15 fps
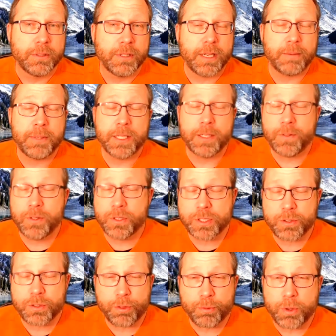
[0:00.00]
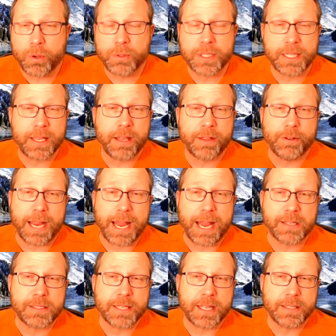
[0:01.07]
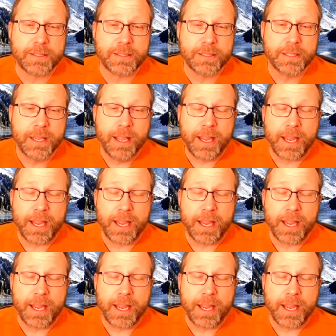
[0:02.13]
I mean, if you just throw together assets